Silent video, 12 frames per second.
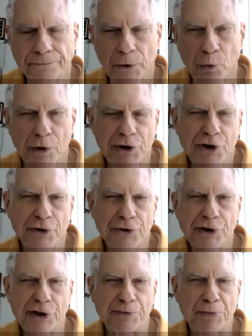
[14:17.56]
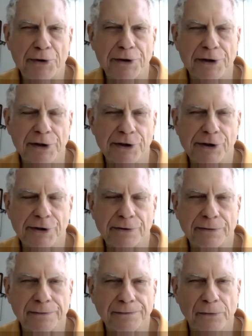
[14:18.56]
What's your experience?
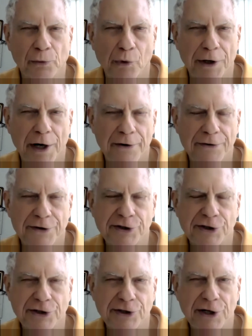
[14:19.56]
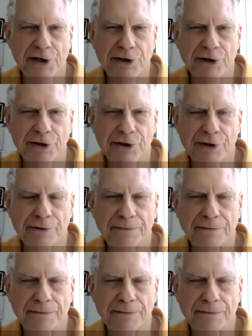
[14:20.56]
What are the sensations?